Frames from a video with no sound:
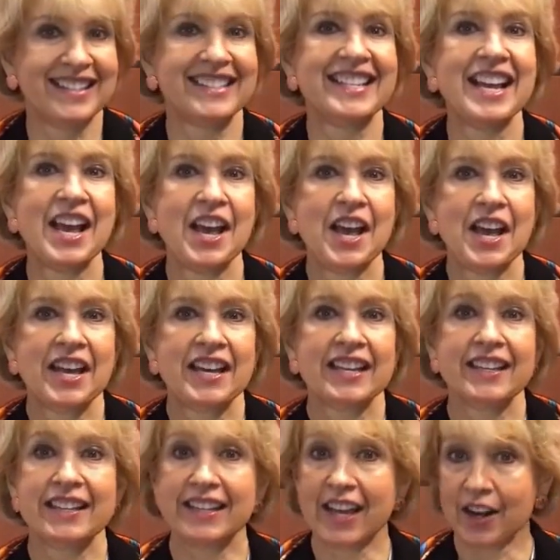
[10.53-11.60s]
is
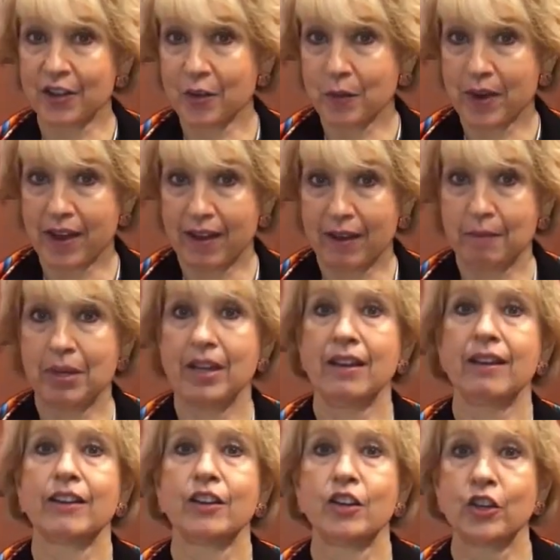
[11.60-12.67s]
get on the web,
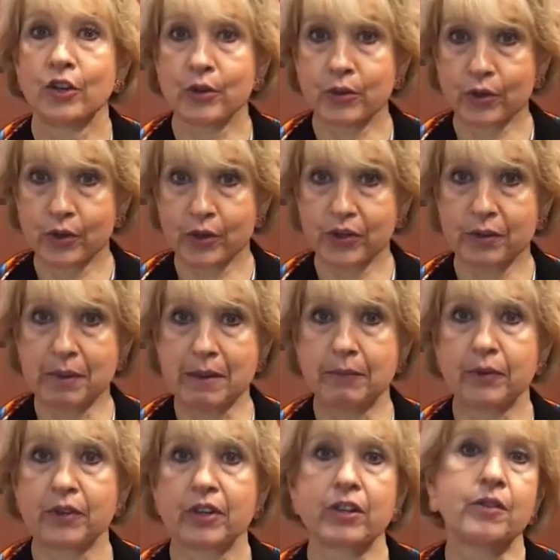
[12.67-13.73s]
Google the
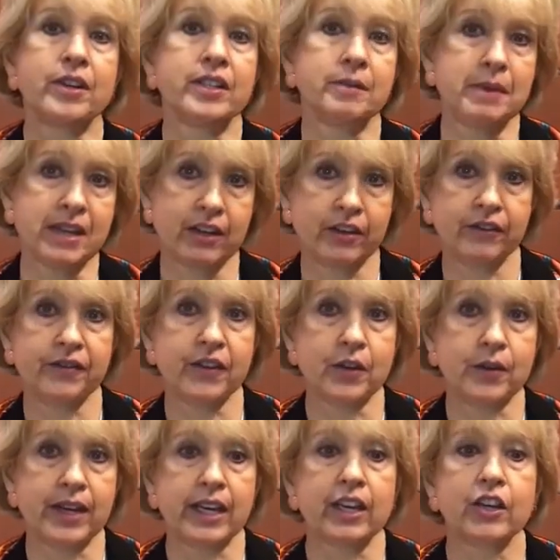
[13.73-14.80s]
people you're going to be
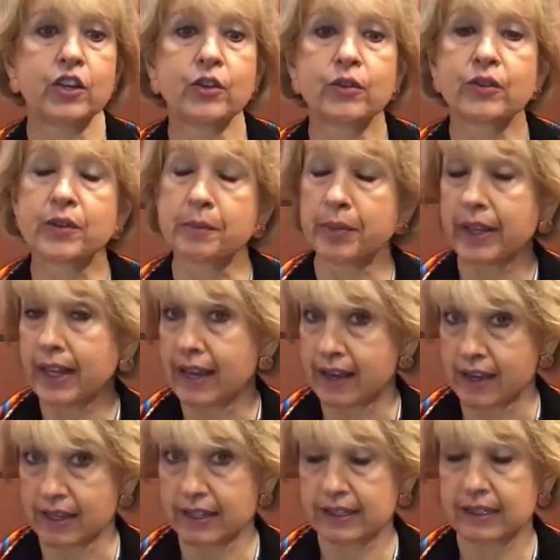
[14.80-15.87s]
interviewing, Google the
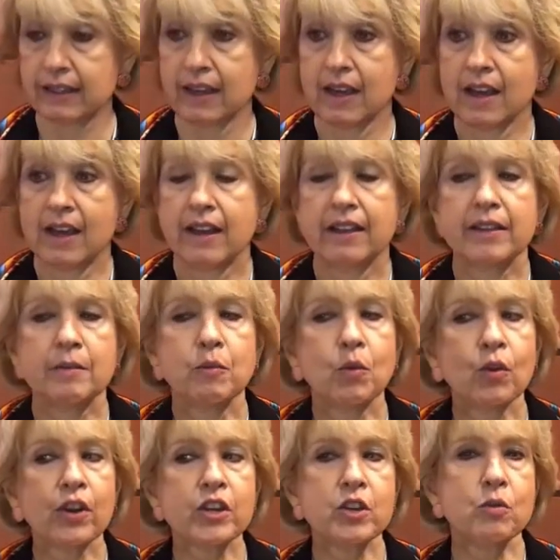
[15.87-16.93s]
place. The
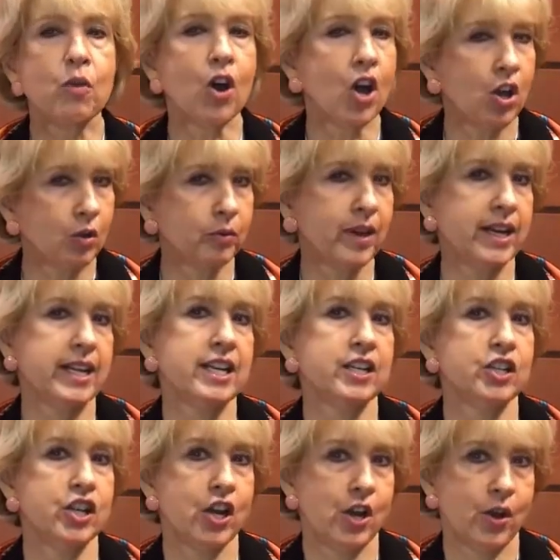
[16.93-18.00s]
more you already
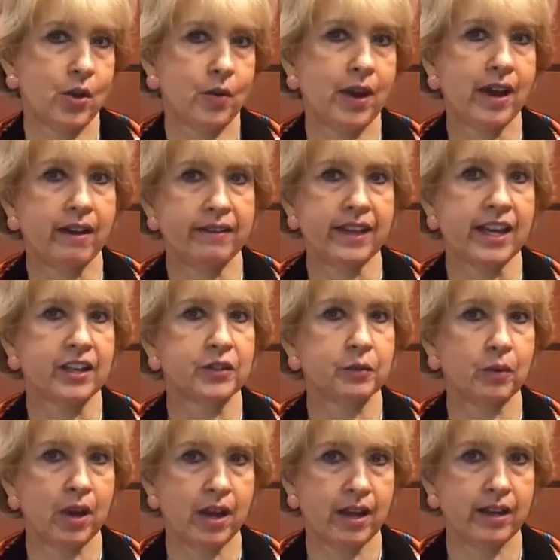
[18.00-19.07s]
know how things
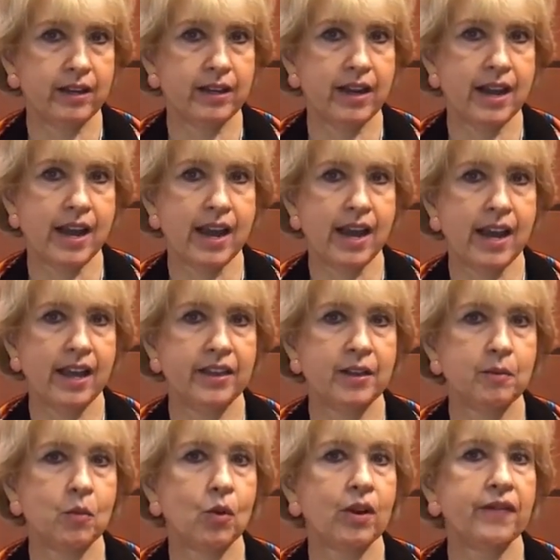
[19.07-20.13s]
run and
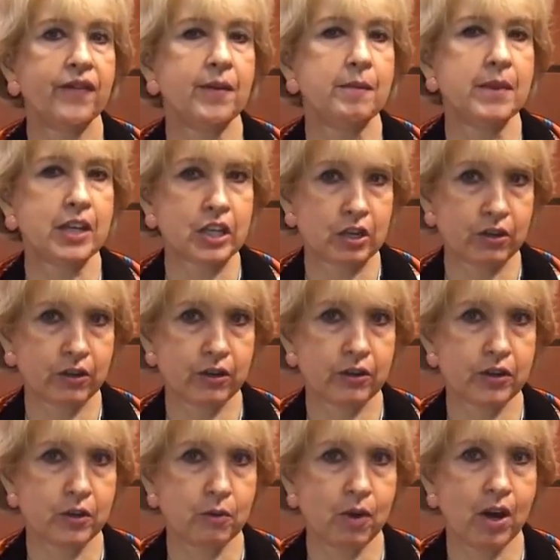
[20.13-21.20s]
the more
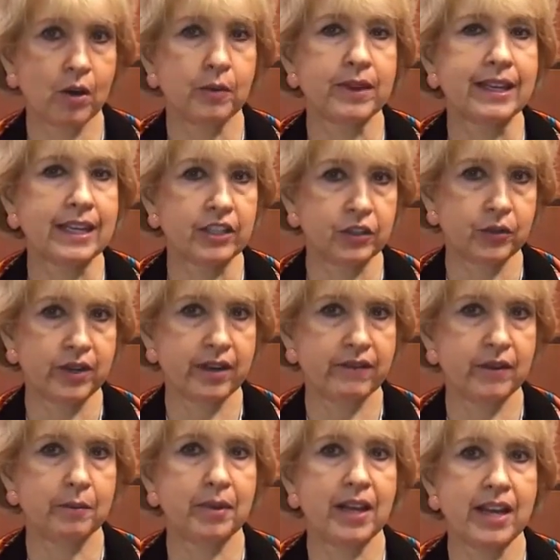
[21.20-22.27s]
familiar you are with the history
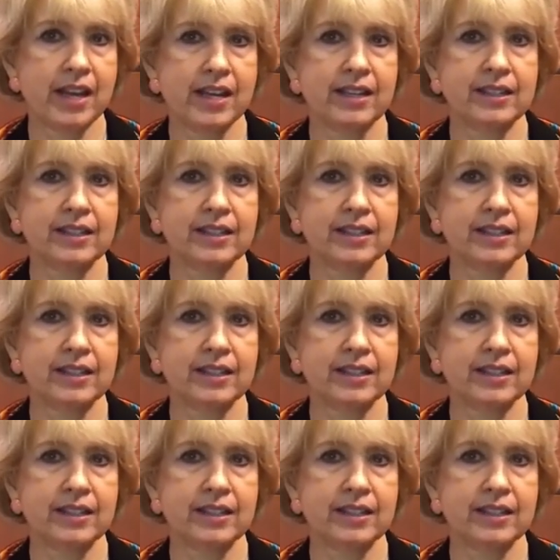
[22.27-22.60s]
of the place